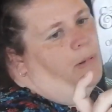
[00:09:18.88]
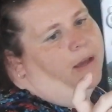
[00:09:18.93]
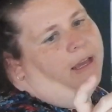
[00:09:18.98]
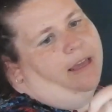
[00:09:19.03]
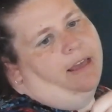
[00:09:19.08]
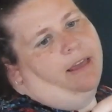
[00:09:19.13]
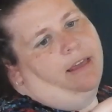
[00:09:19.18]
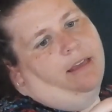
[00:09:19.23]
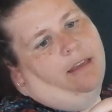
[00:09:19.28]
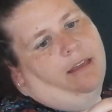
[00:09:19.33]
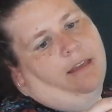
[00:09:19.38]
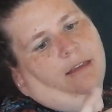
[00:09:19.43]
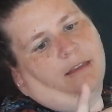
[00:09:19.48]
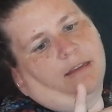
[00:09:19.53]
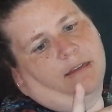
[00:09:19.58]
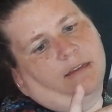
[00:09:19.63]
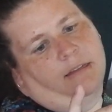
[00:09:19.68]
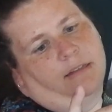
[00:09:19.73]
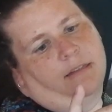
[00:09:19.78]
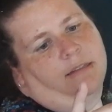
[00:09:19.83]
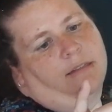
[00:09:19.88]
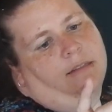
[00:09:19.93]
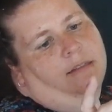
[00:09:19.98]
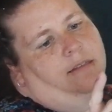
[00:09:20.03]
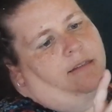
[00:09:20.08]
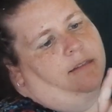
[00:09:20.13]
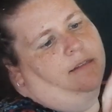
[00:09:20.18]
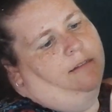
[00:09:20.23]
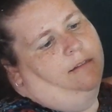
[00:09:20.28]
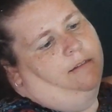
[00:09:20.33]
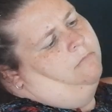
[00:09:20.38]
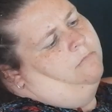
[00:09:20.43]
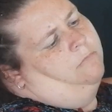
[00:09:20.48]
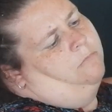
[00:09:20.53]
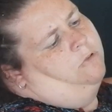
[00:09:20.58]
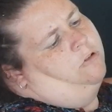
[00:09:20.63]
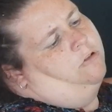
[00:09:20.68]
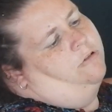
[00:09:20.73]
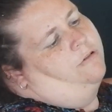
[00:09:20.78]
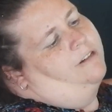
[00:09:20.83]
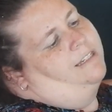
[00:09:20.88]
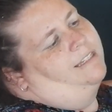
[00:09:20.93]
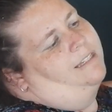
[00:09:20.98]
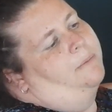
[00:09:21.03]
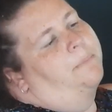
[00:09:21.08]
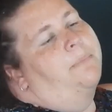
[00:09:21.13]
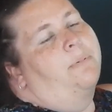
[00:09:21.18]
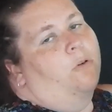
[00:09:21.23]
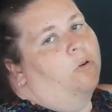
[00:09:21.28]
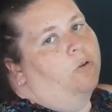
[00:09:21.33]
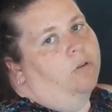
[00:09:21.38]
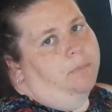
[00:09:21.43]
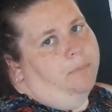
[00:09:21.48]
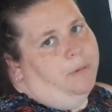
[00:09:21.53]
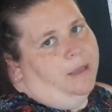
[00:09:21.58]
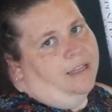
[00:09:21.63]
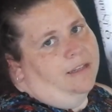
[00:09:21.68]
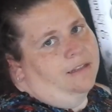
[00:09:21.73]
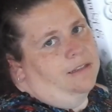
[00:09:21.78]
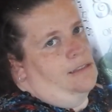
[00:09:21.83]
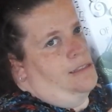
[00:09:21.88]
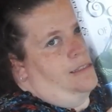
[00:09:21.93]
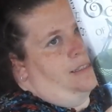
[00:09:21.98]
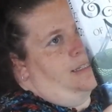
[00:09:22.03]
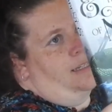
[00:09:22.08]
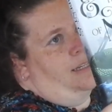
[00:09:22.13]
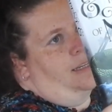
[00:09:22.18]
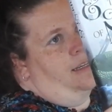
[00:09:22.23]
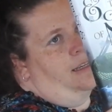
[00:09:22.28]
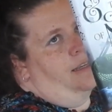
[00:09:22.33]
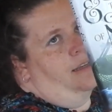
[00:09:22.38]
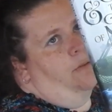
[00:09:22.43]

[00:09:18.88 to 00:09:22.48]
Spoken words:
by Carissa Broadbent,